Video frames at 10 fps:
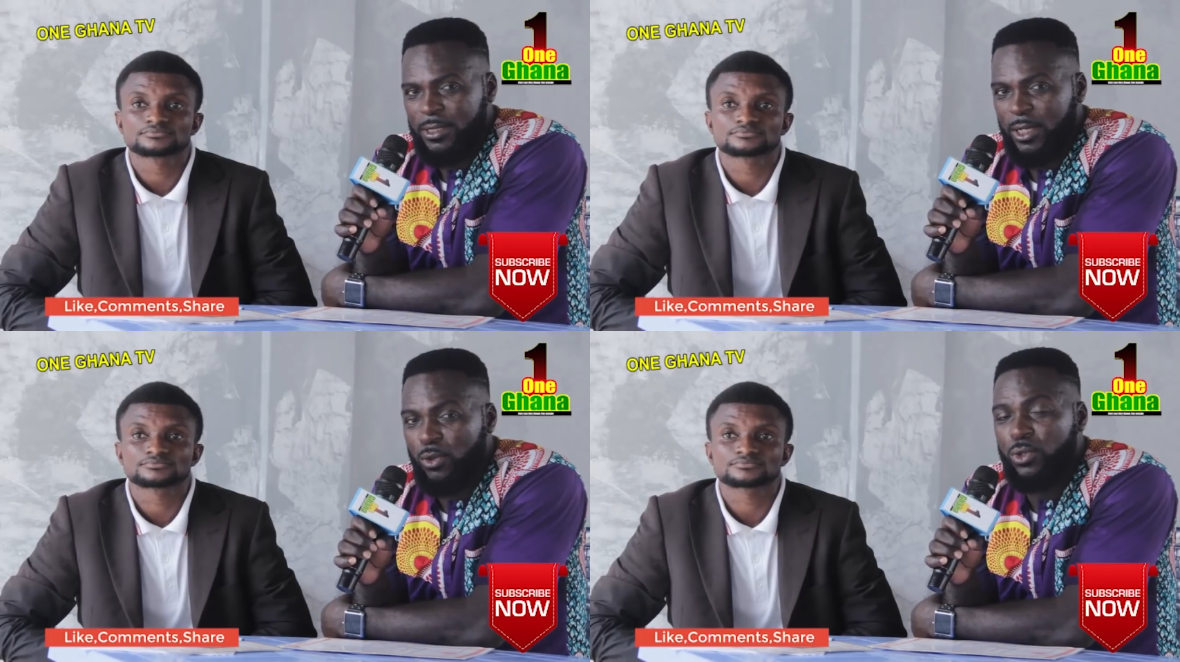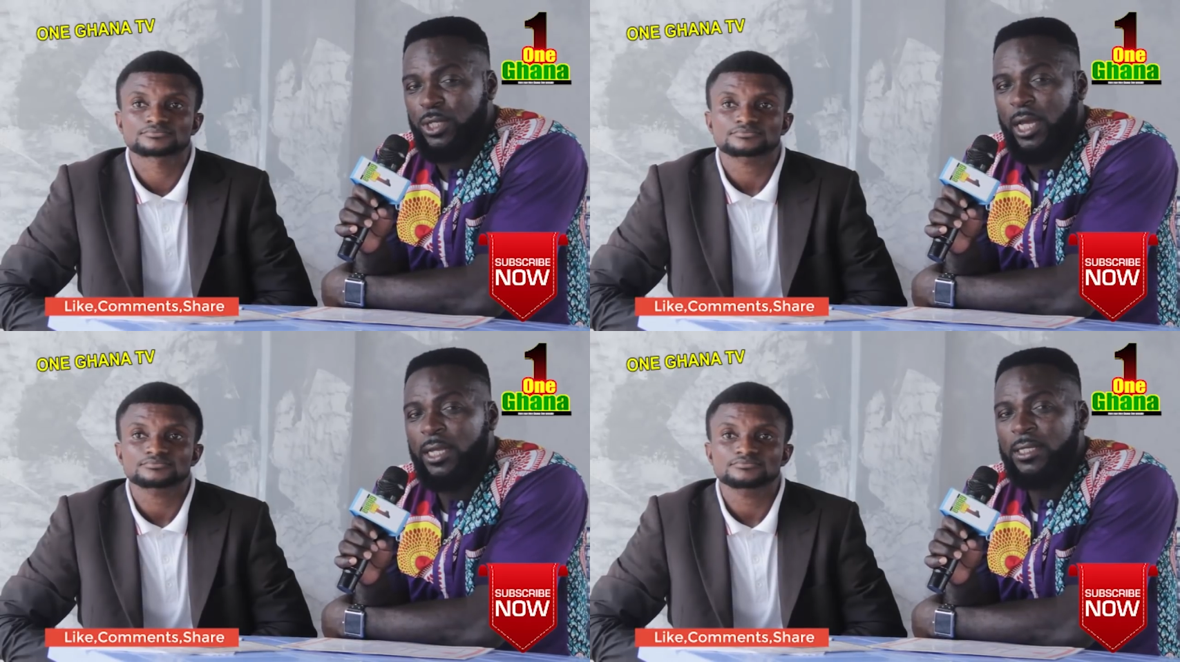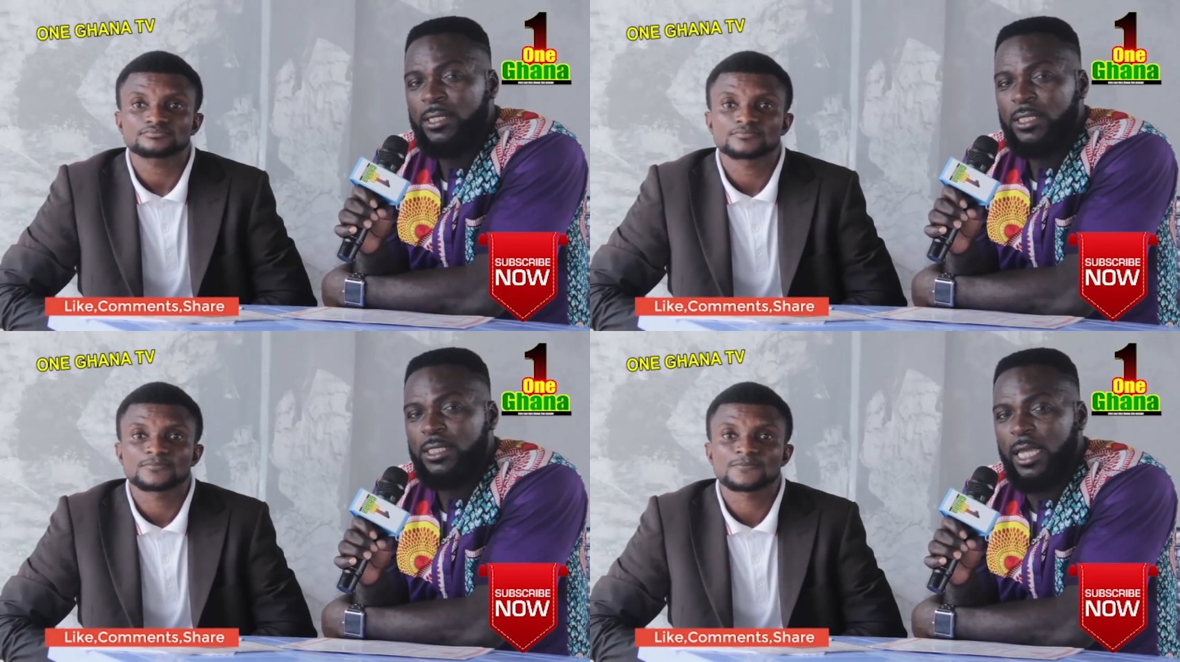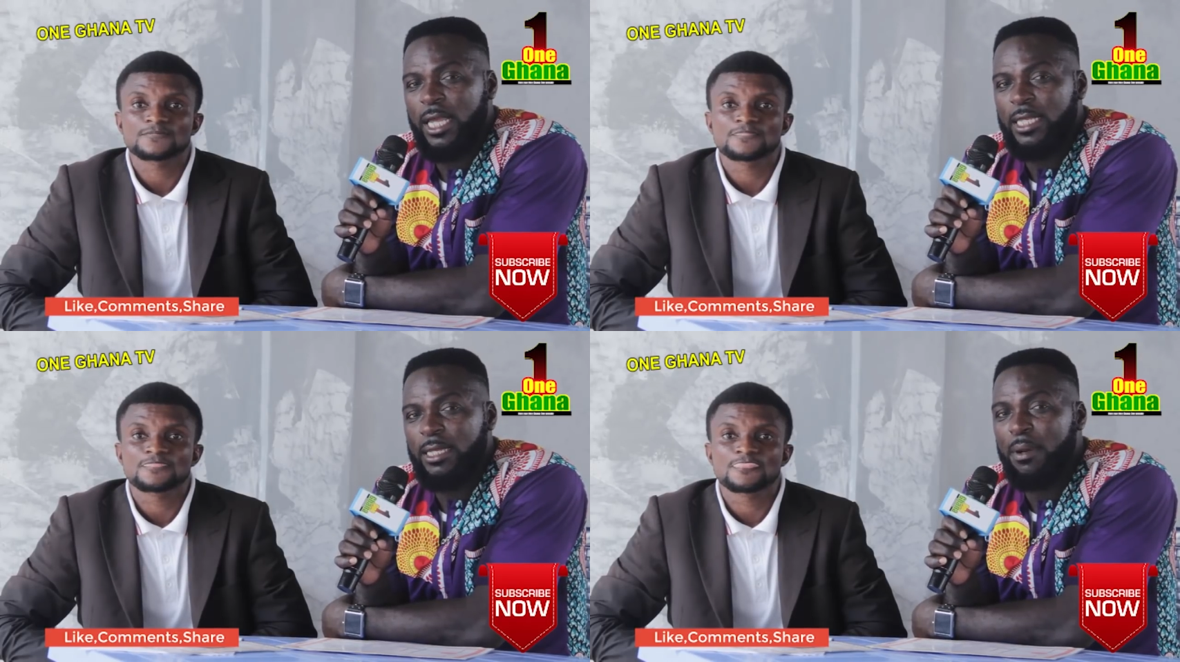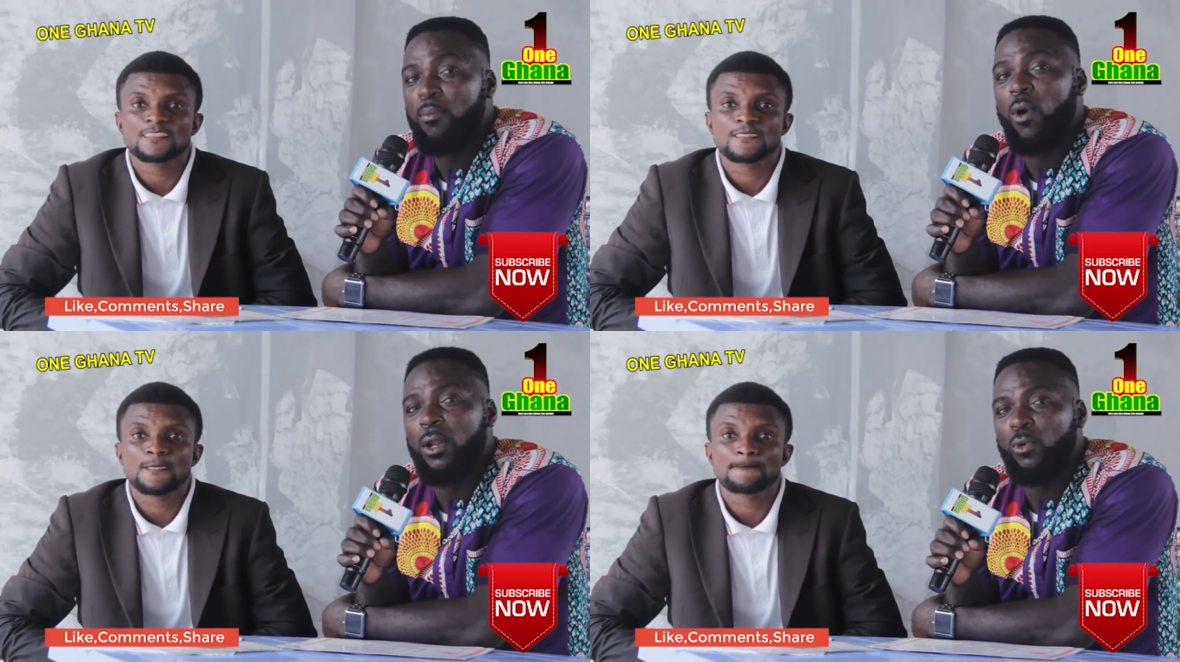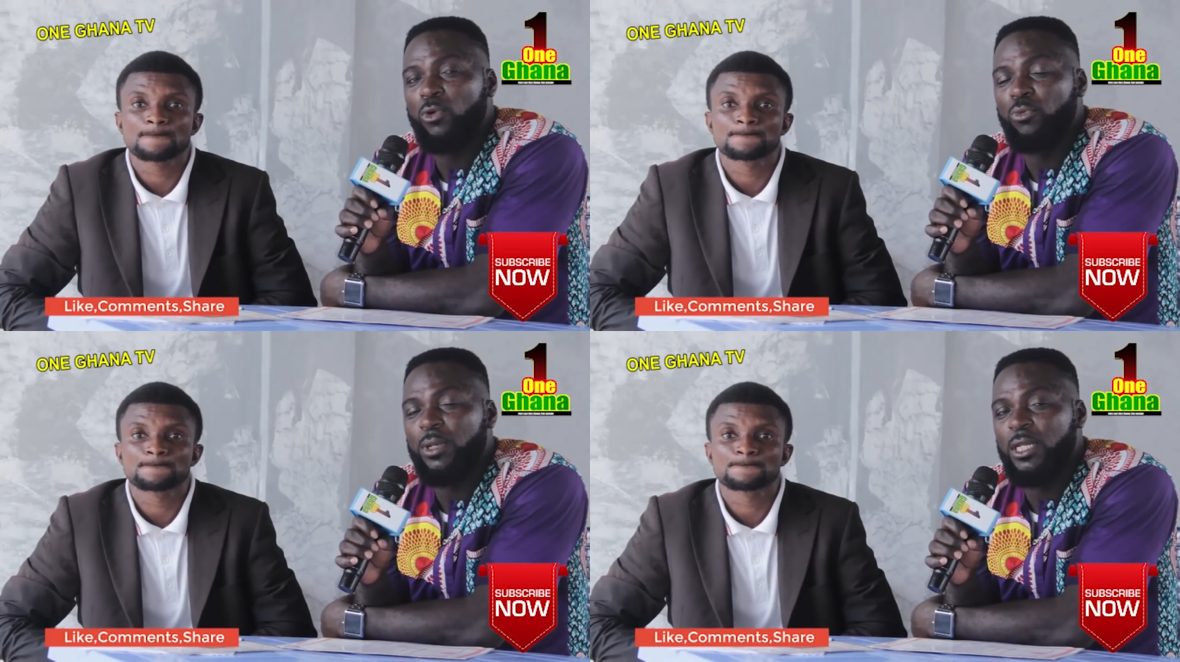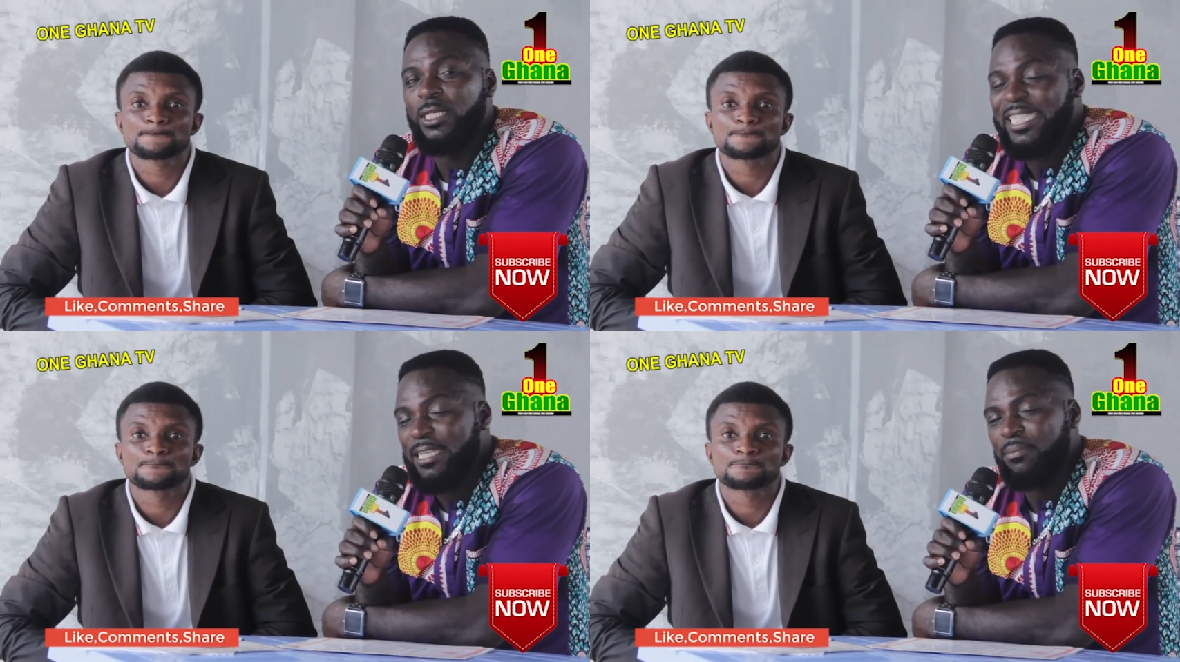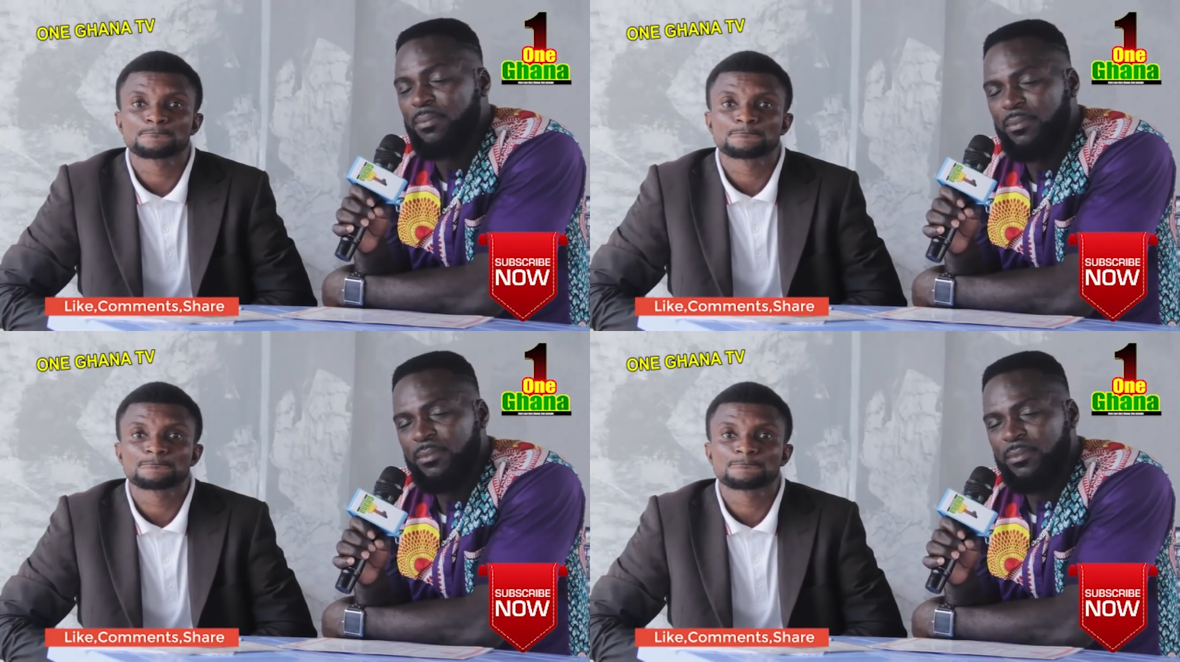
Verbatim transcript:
Speaker 1: And no, here say a babu and what to mean in the team.